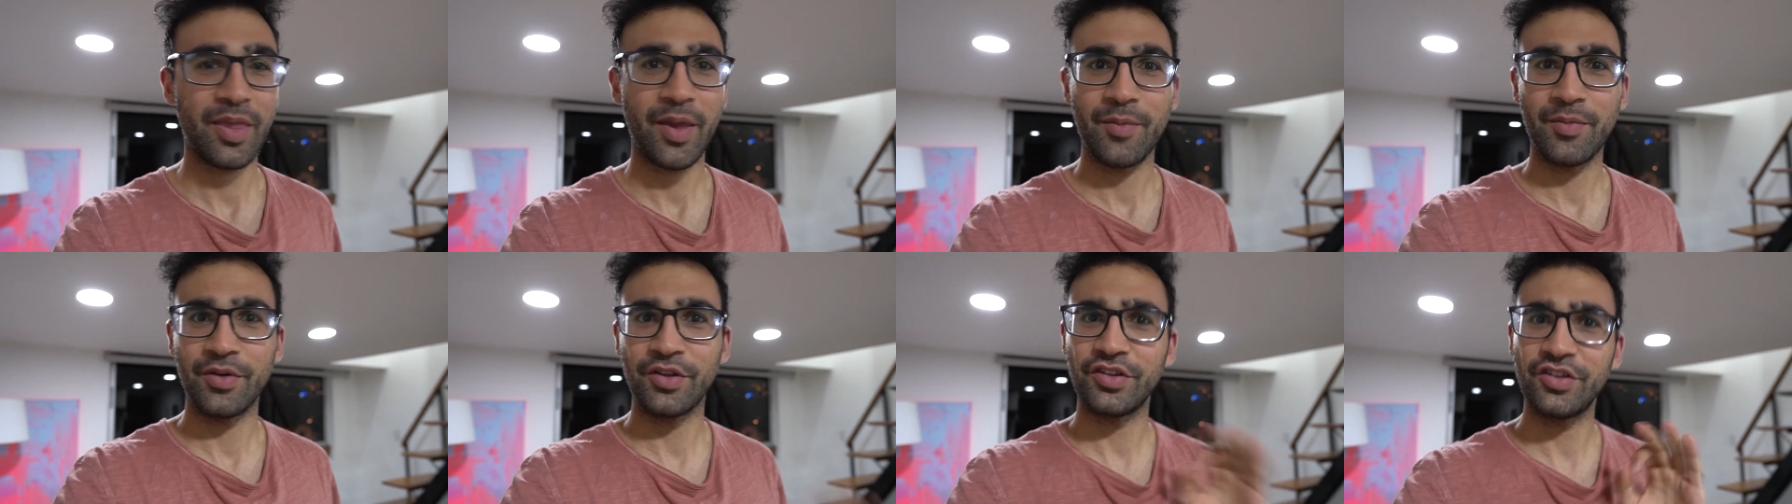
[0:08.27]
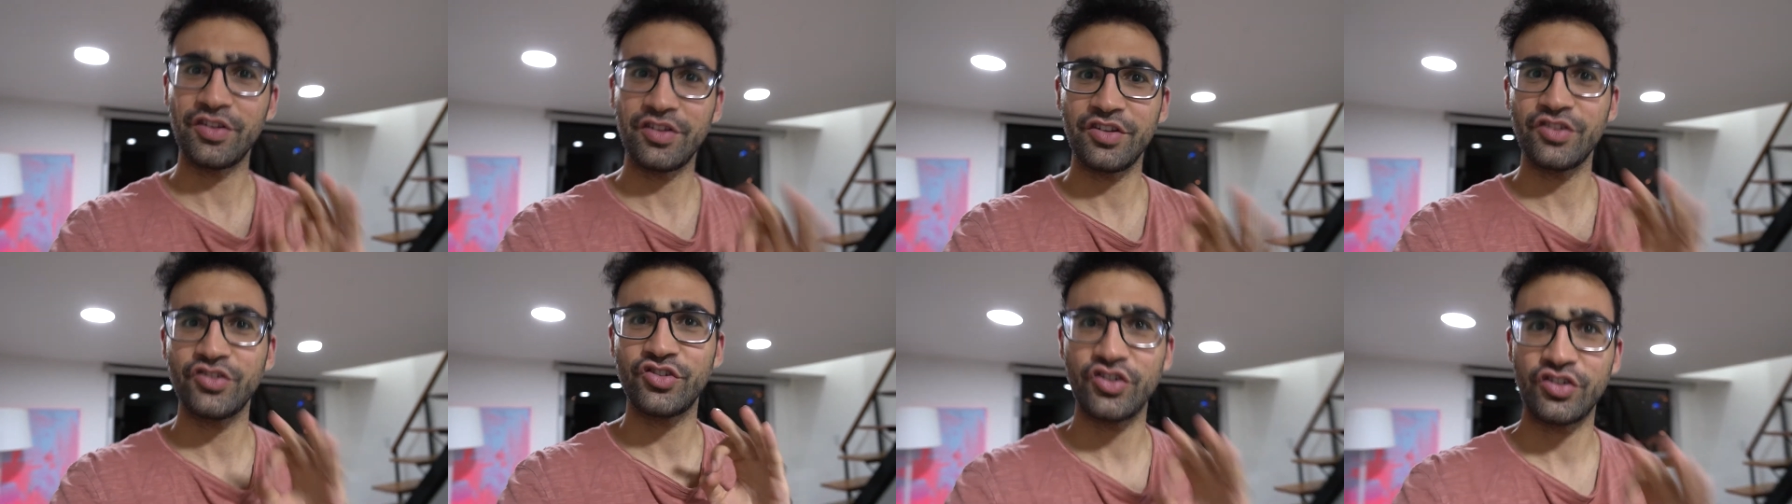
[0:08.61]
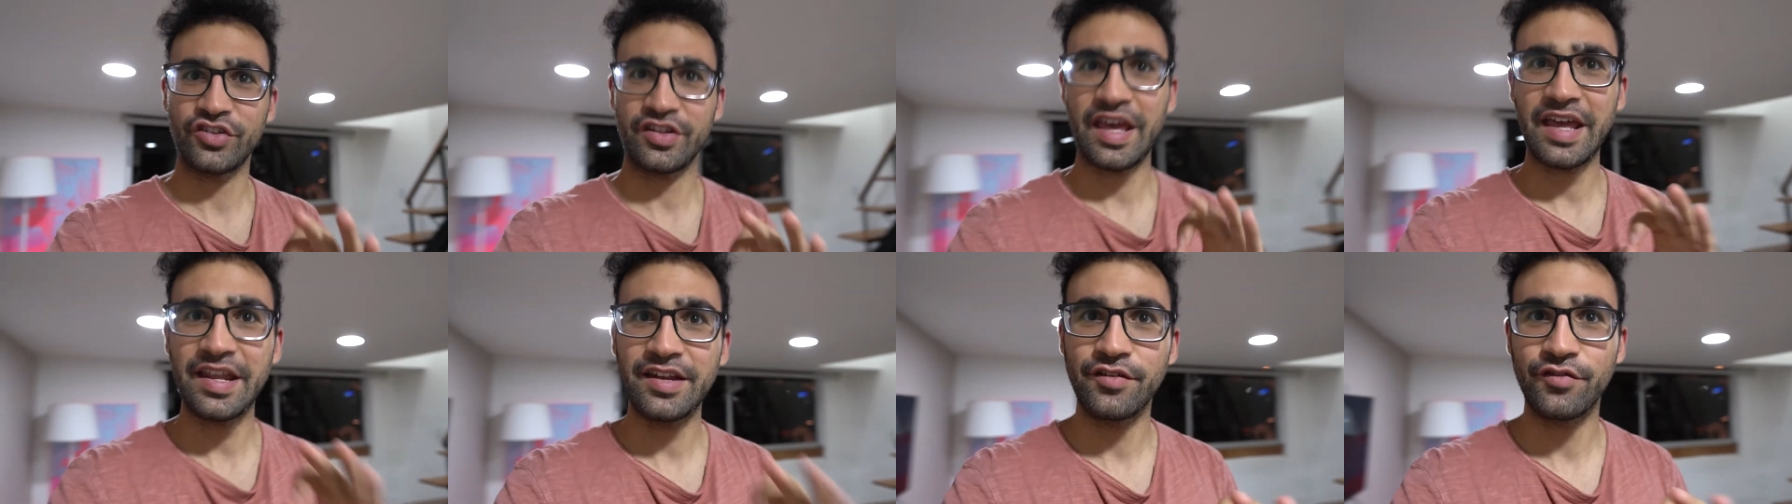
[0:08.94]
This isn't
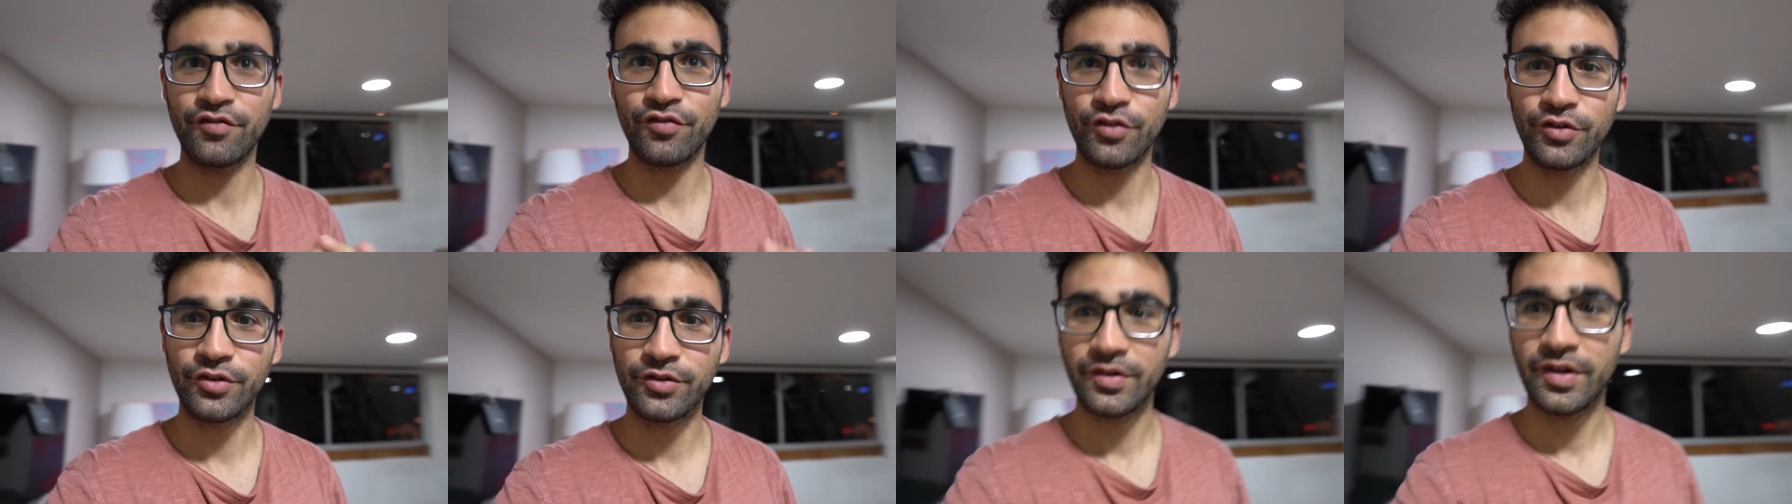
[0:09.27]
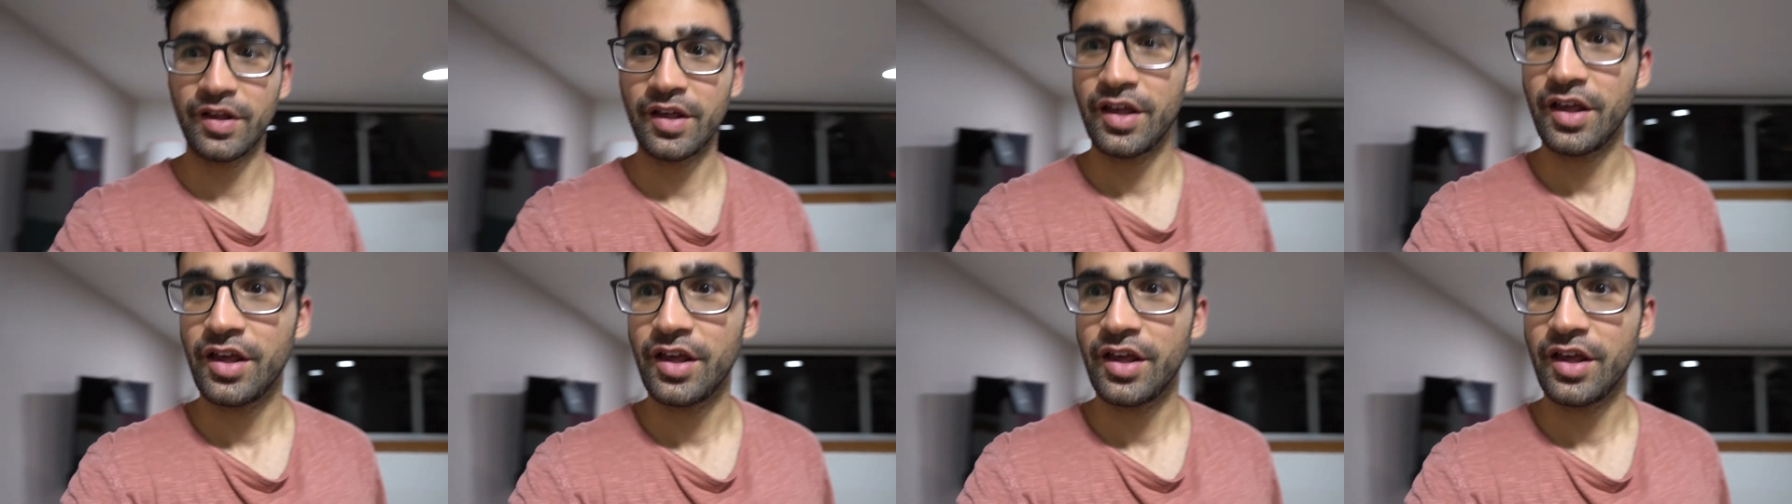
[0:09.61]
just any fruit.